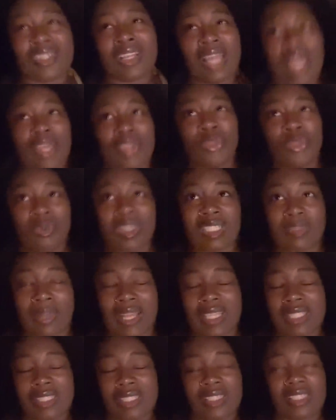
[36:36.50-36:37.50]
are like U.S.
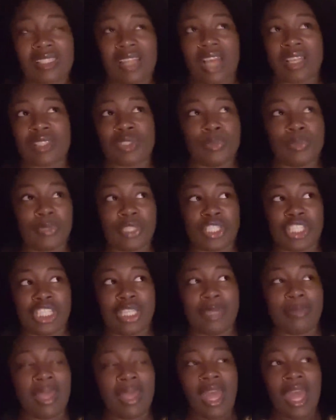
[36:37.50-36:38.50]
prices. It's not super
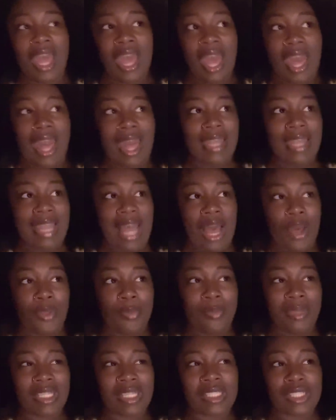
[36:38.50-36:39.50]
cheap at
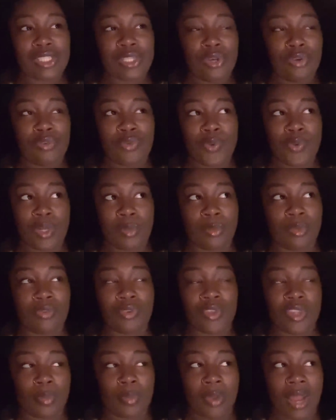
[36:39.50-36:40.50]
Nawi, but it's still affordable
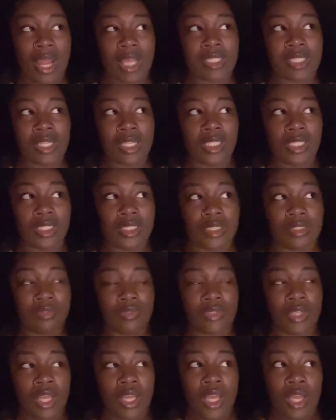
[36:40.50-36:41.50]
for the price
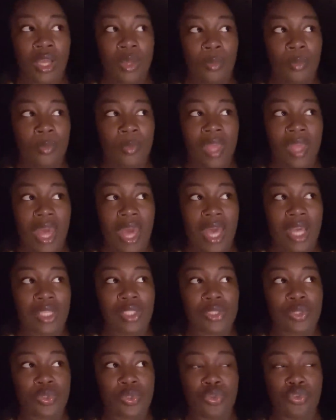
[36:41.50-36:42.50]
of. We
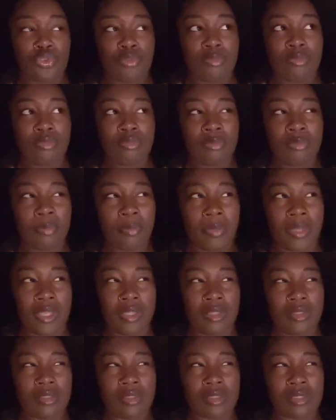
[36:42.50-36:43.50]
had two
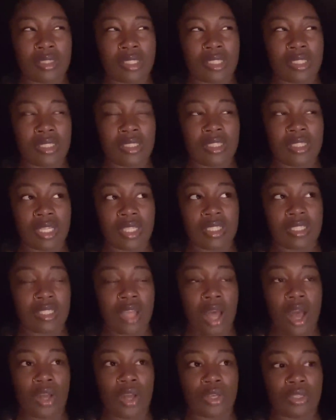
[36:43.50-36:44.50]
meals, six
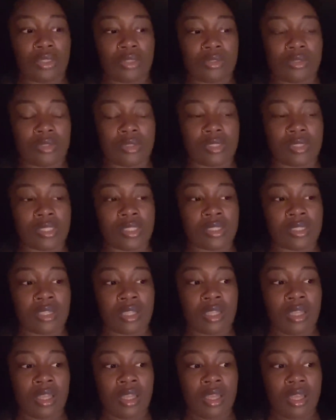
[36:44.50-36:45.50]
tacos.
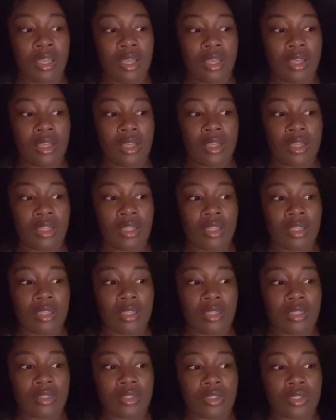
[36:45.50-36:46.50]
Two meals each,
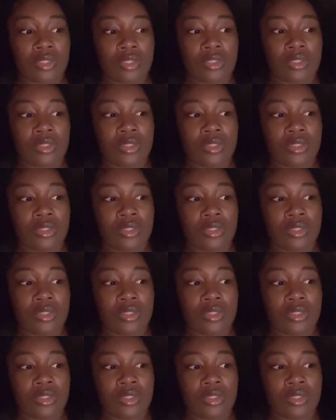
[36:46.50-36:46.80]
low key.